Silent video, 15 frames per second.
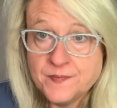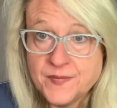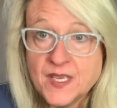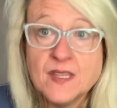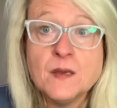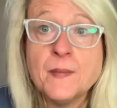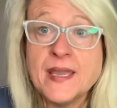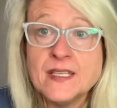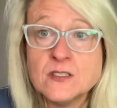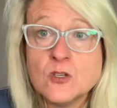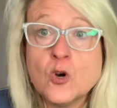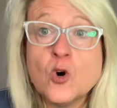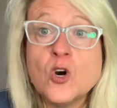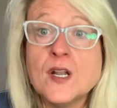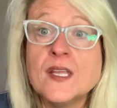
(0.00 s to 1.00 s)
And the man's an
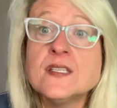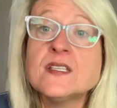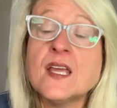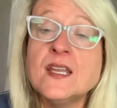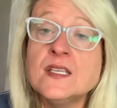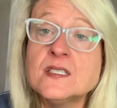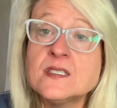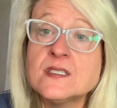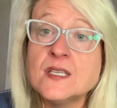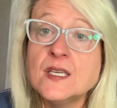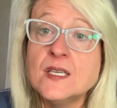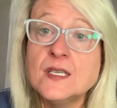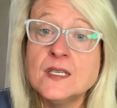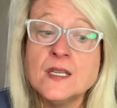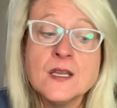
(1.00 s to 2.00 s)
artist and his
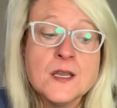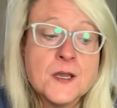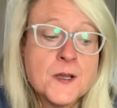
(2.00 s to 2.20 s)
son